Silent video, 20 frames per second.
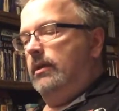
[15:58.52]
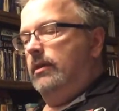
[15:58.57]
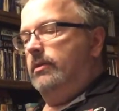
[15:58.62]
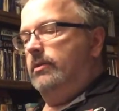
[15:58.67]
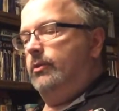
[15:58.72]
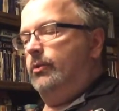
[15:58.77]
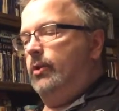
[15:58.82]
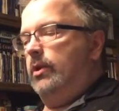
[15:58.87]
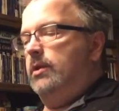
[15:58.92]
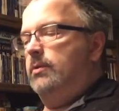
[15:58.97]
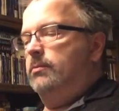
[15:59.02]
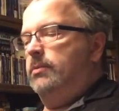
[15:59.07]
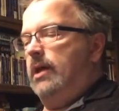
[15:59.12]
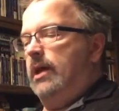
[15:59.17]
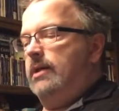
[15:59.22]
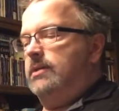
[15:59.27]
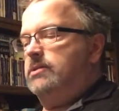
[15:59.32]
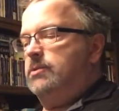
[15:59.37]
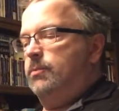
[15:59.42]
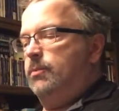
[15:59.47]
The
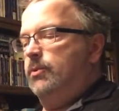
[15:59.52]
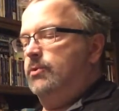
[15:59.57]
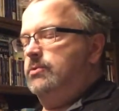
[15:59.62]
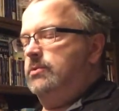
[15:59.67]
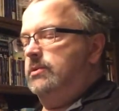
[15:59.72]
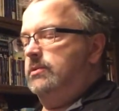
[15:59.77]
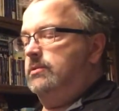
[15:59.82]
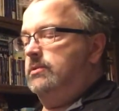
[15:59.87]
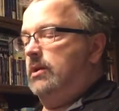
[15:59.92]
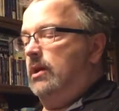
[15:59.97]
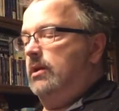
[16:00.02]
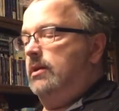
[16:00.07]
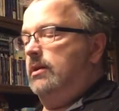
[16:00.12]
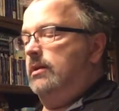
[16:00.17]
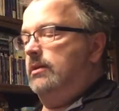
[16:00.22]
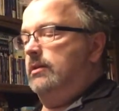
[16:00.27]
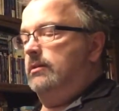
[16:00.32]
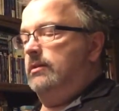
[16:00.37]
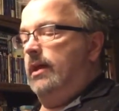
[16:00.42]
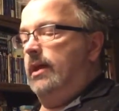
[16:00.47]
green-black spruces
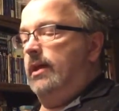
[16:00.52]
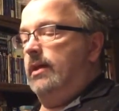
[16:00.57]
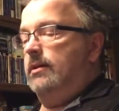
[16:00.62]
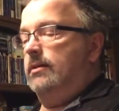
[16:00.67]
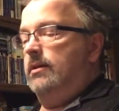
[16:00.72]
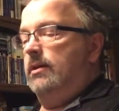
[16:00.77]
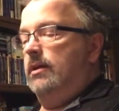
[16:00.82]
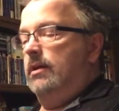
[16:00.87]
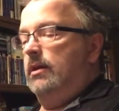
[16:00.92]
darkened the land,